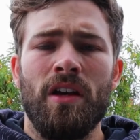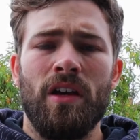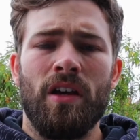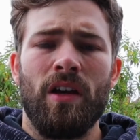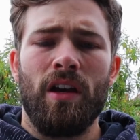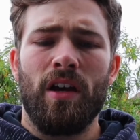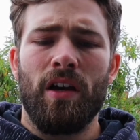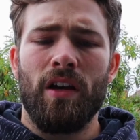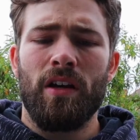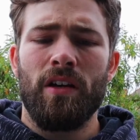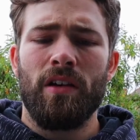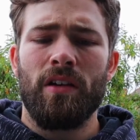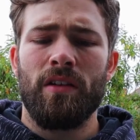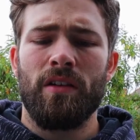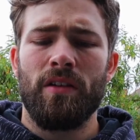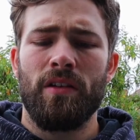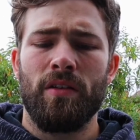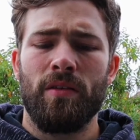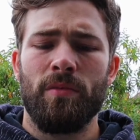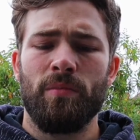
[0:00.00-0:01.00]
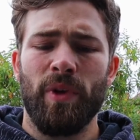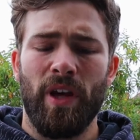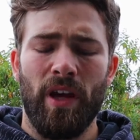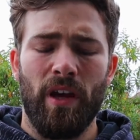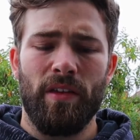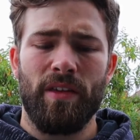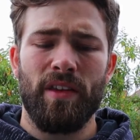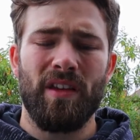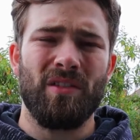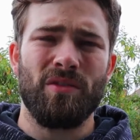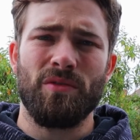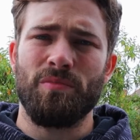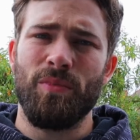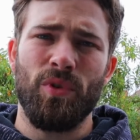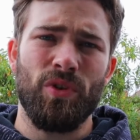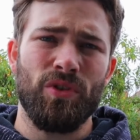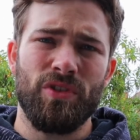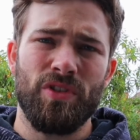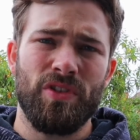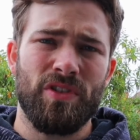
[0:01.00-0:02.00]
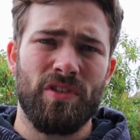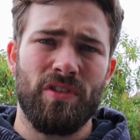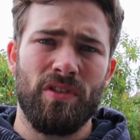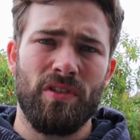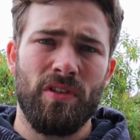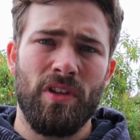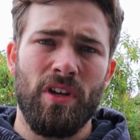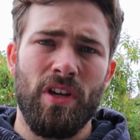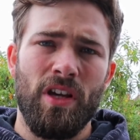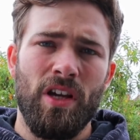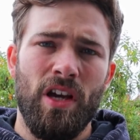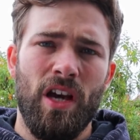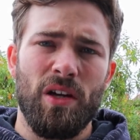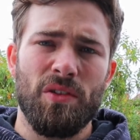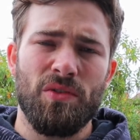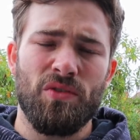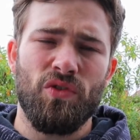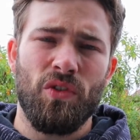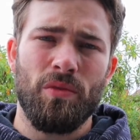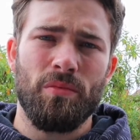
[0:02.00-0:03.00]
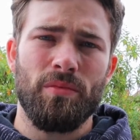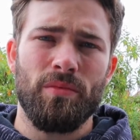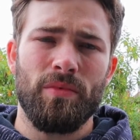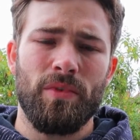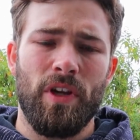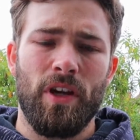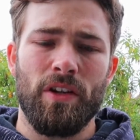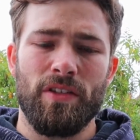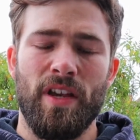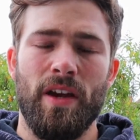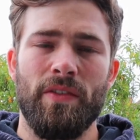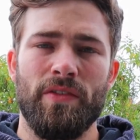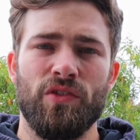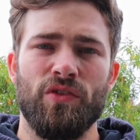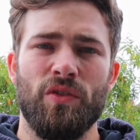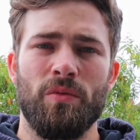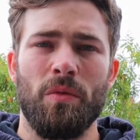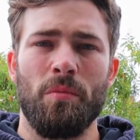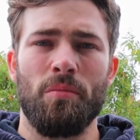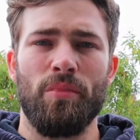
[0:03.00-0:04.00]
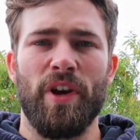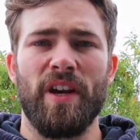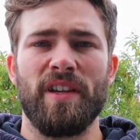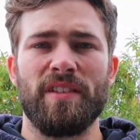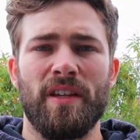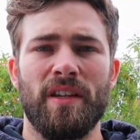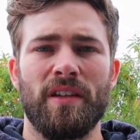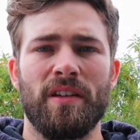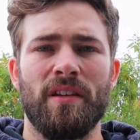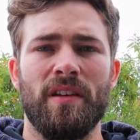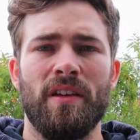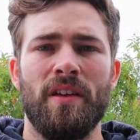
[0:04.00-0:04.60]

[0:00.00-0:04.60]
But yeah, I think it was more just I was having trouble bracing,